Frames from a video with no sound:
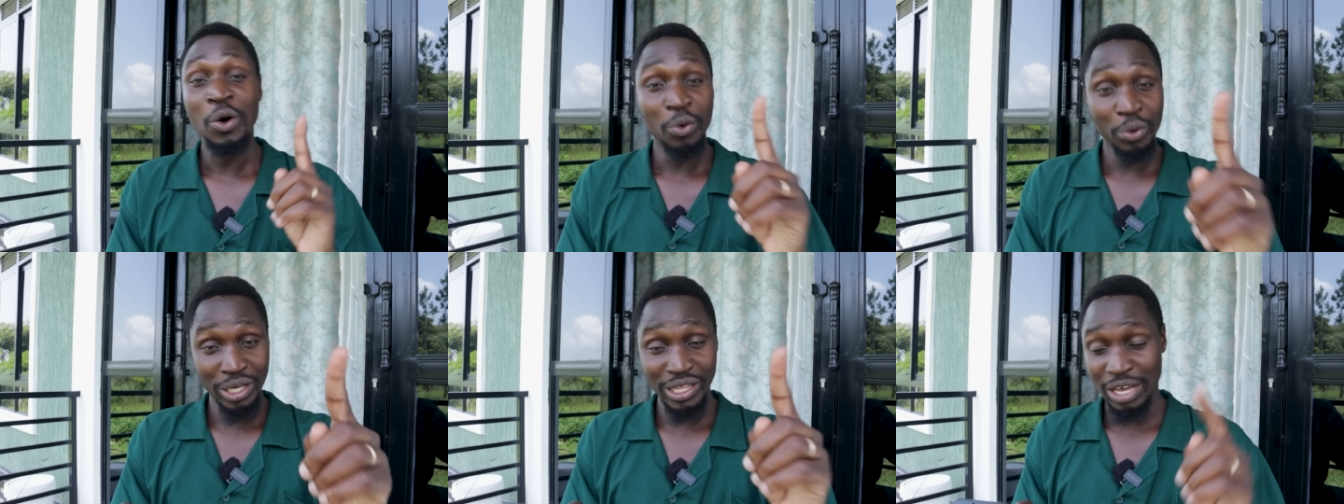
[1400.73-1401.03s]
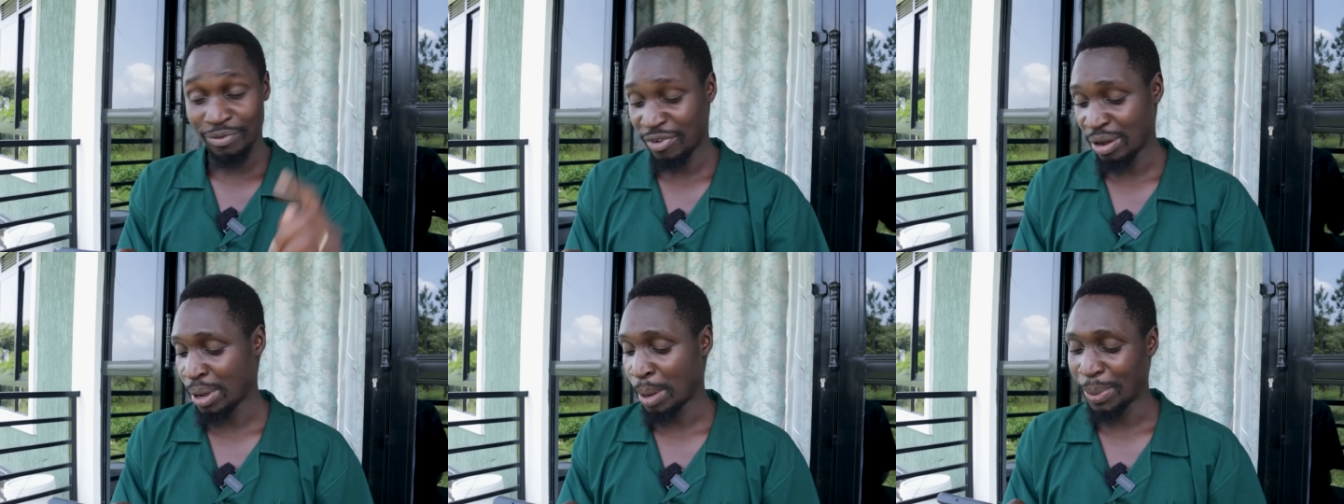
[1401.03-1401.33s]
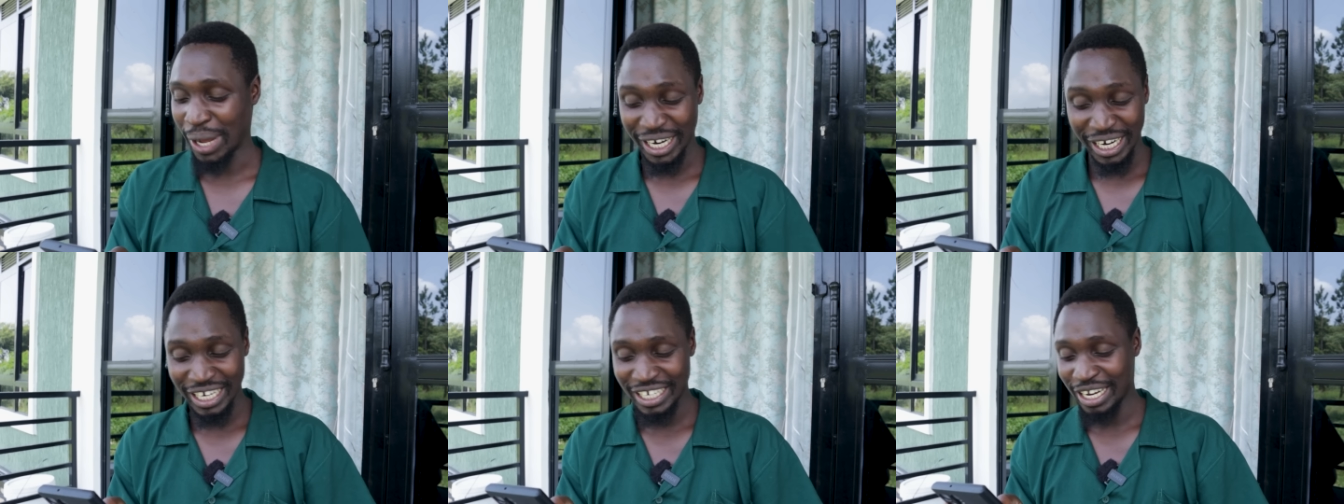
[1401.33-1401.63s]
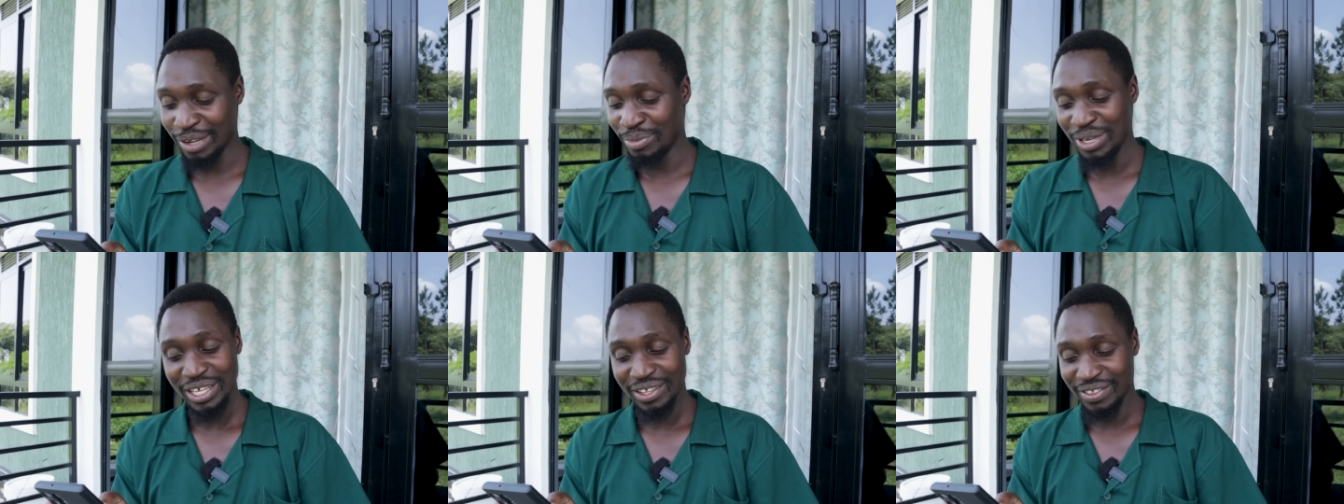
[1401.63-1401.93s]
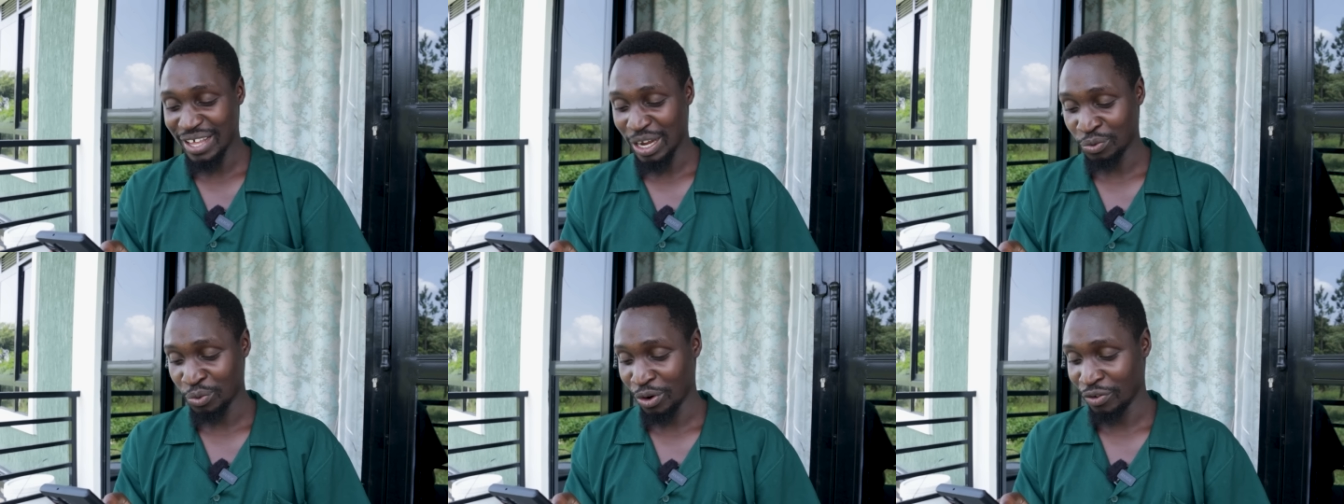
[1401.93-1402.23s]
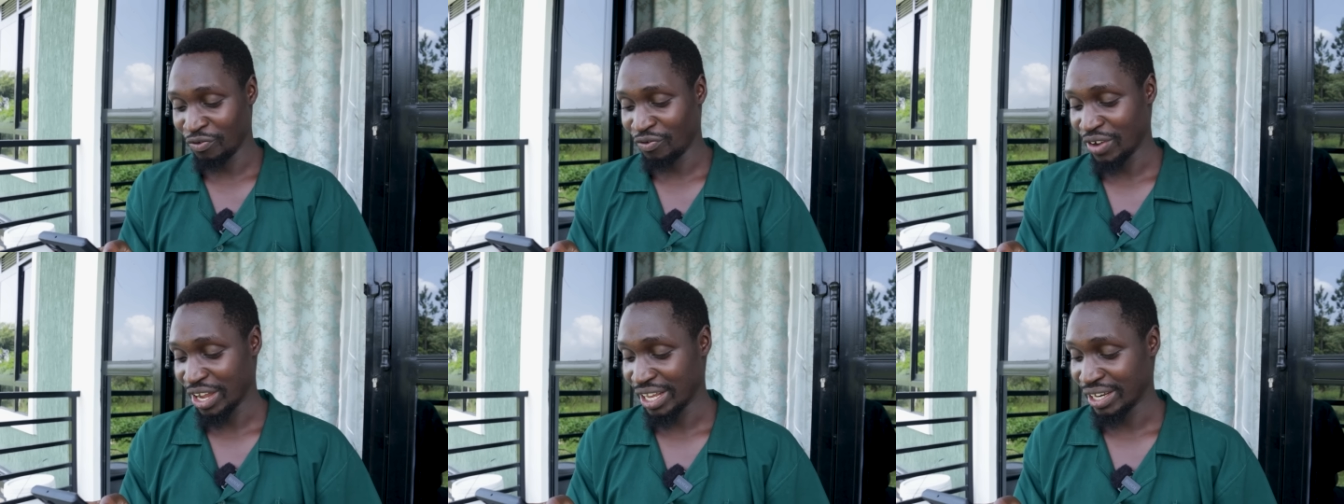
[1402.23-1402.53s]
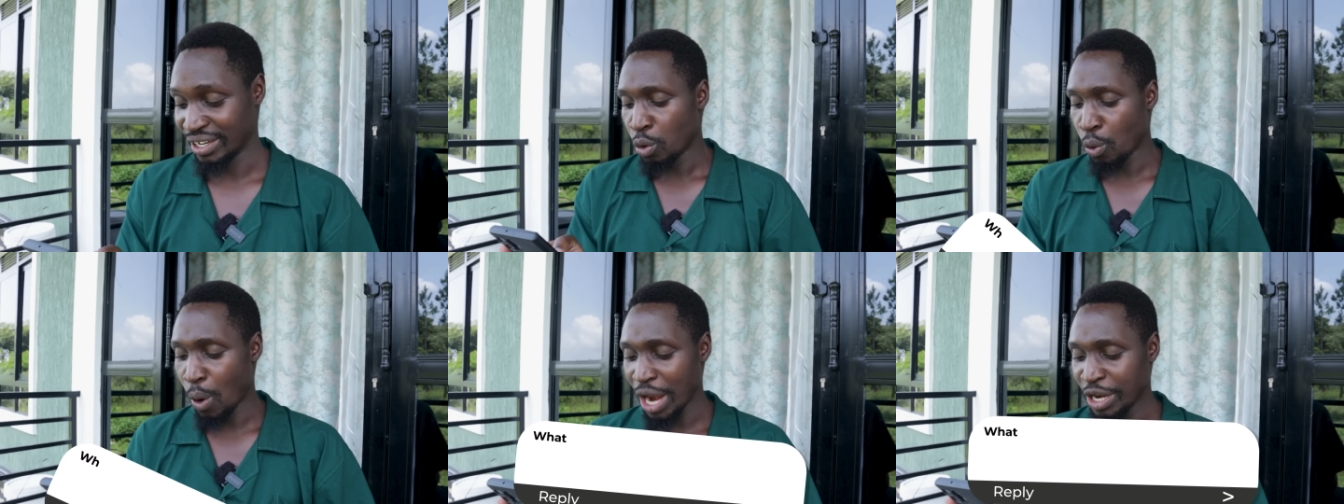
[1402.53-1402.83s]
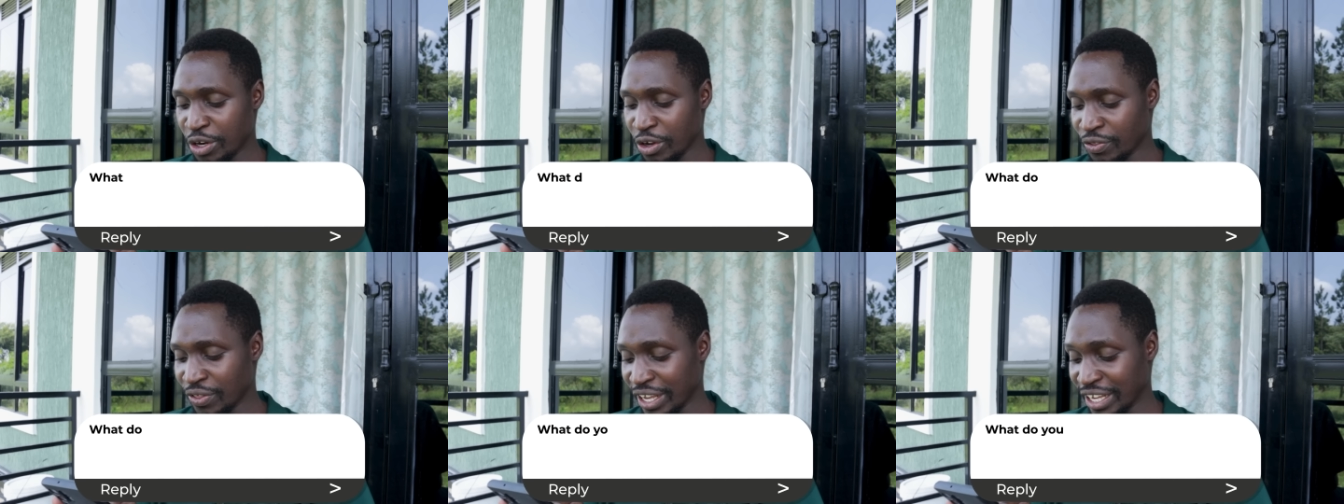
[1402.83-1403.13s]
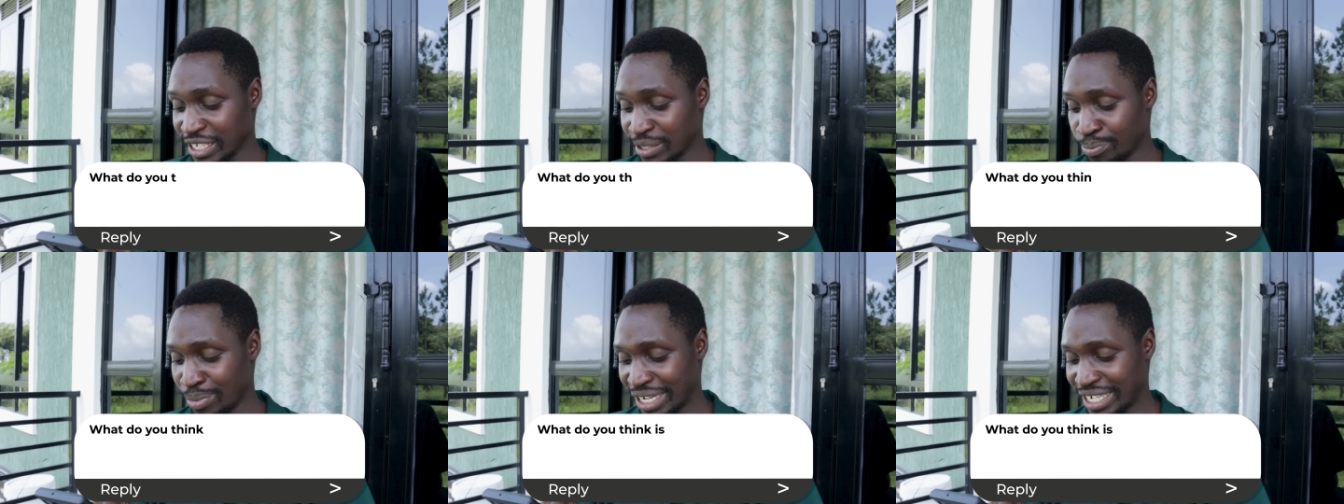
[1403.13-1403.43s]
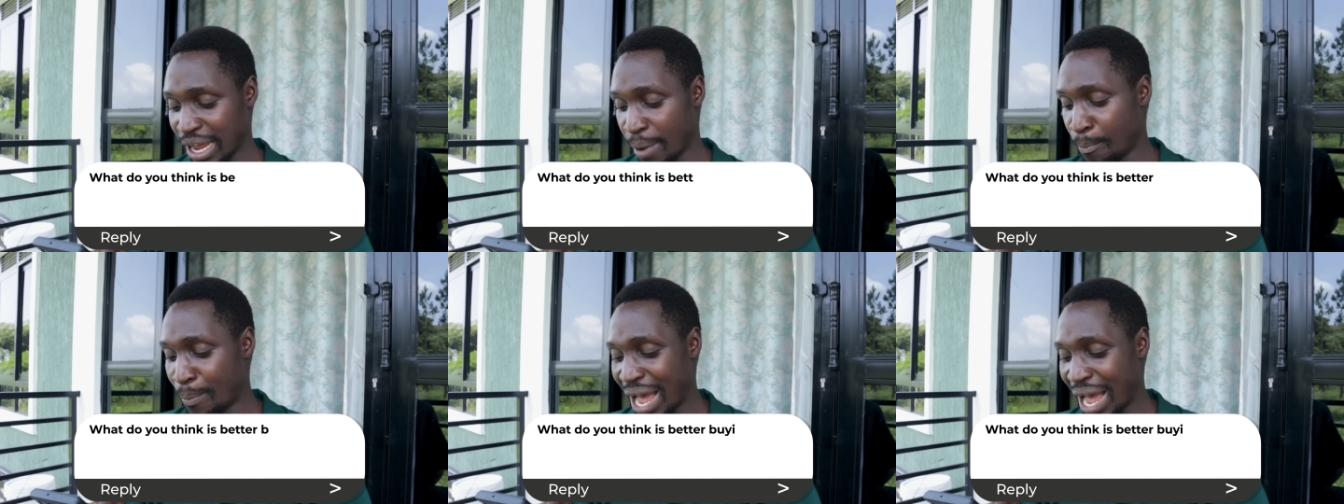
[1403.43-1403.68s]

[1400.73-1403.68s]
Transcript: with the Farm Up Academy, that won't fail. What do you think is better?